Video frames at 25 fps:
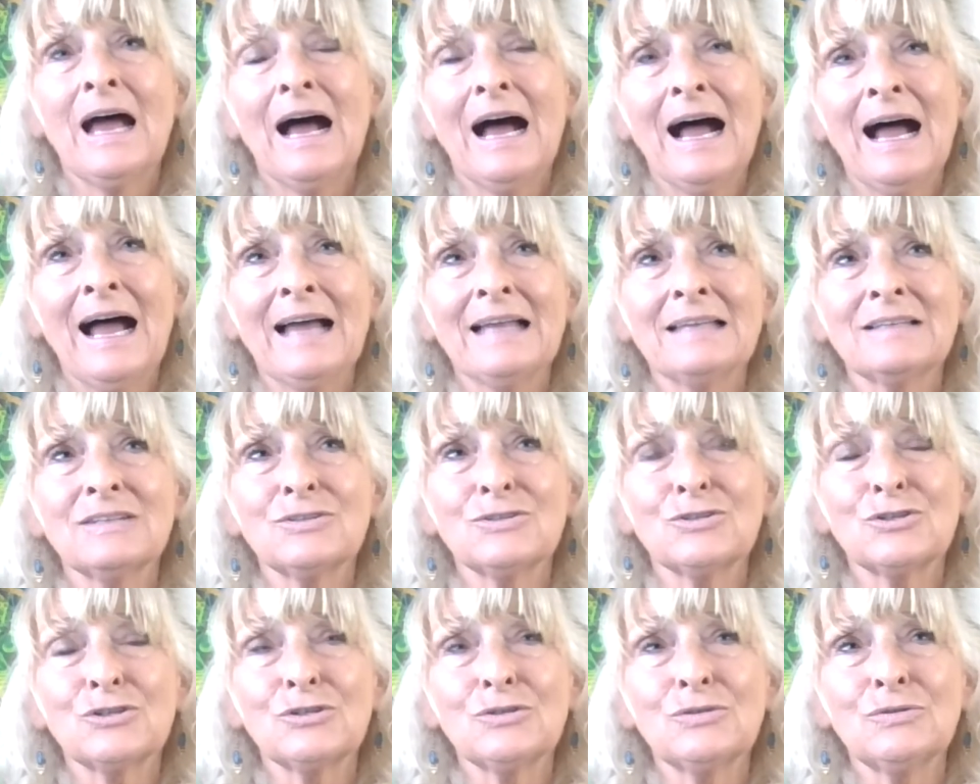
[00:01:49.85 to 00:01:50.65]

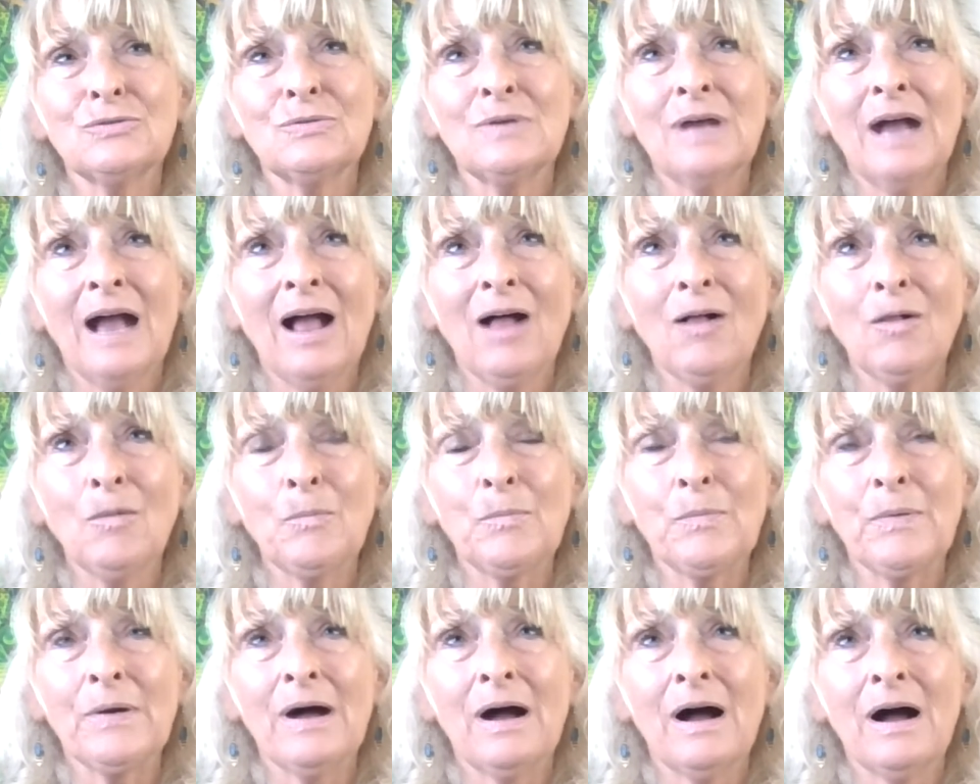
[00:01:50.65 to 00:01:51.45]
and to
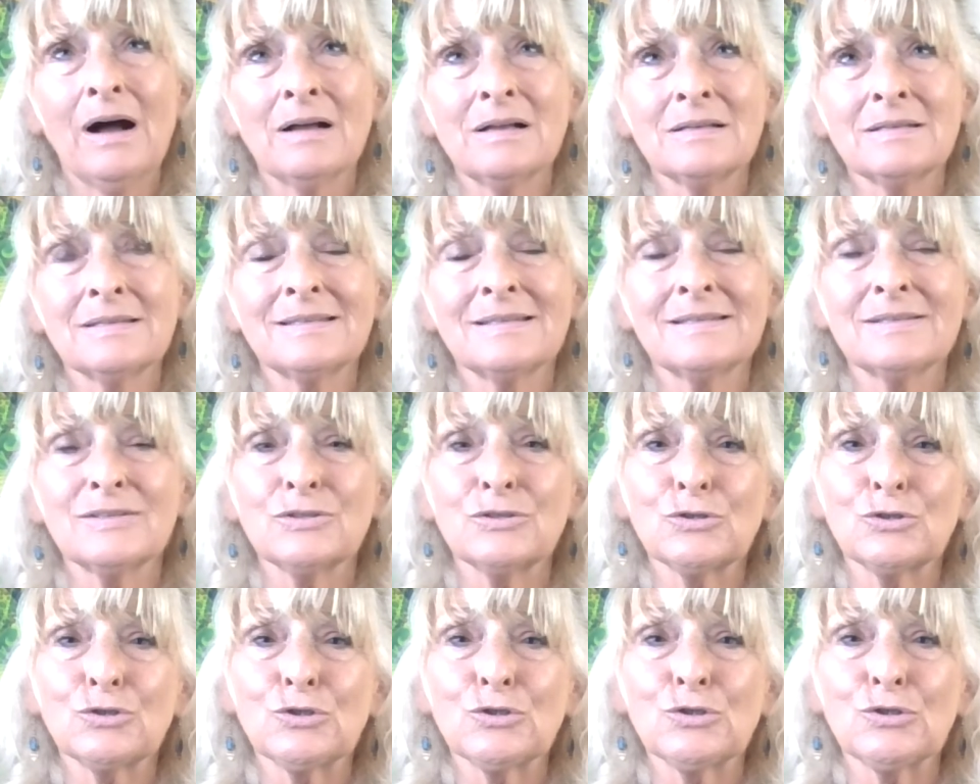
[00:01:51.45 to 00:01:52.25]
help us
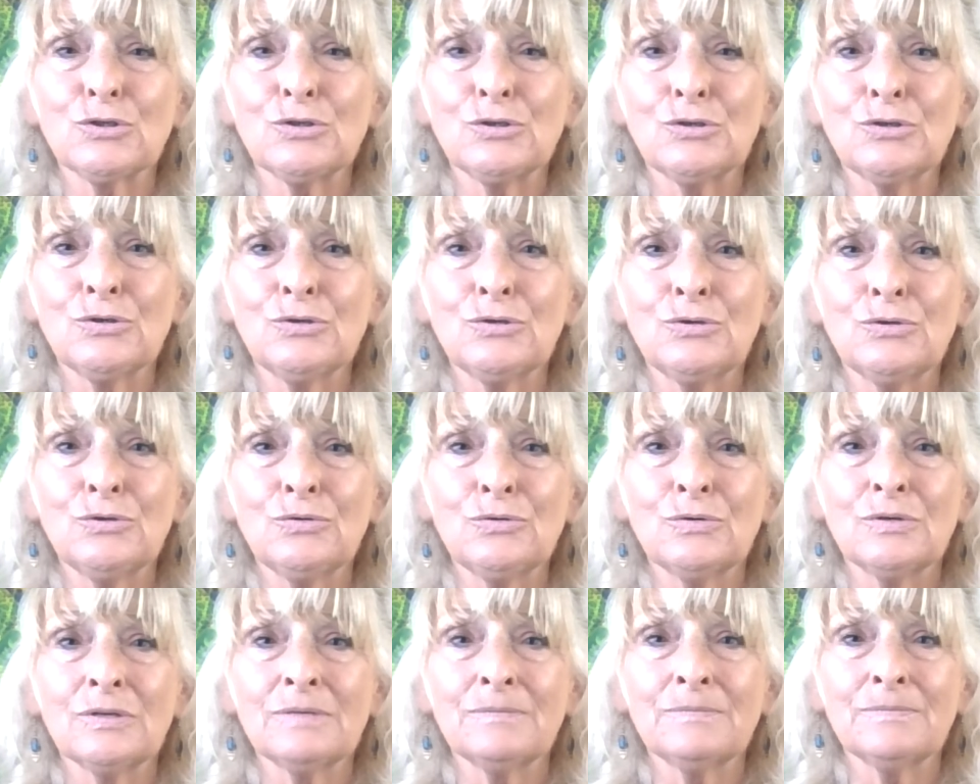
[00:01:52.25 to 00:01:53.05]

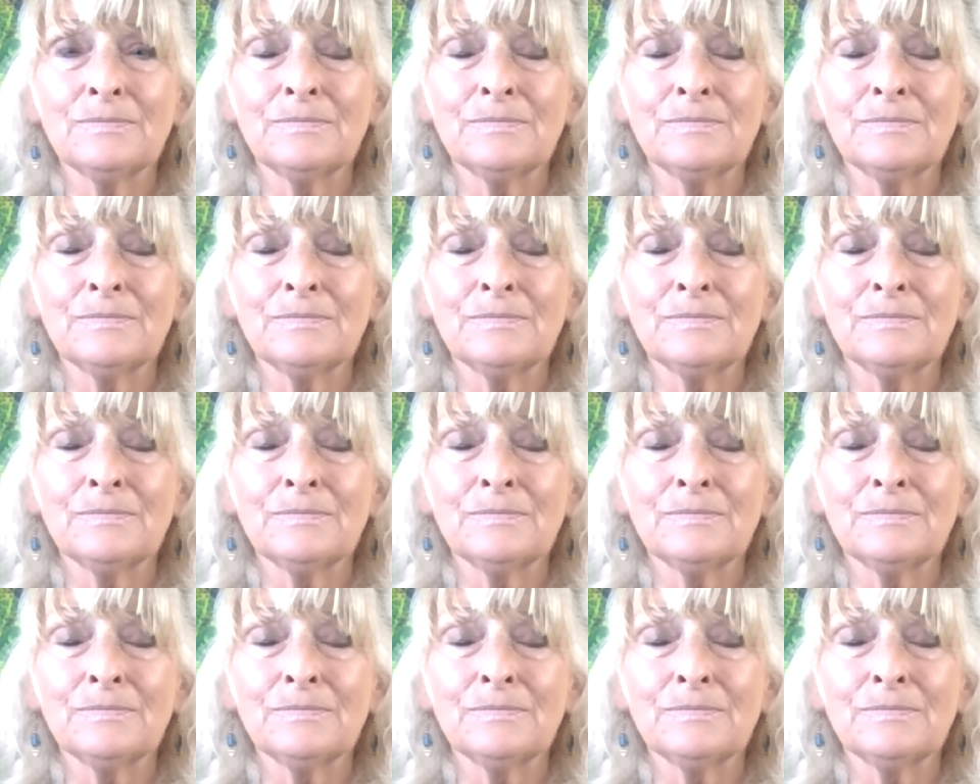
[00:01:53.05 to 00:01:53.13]
to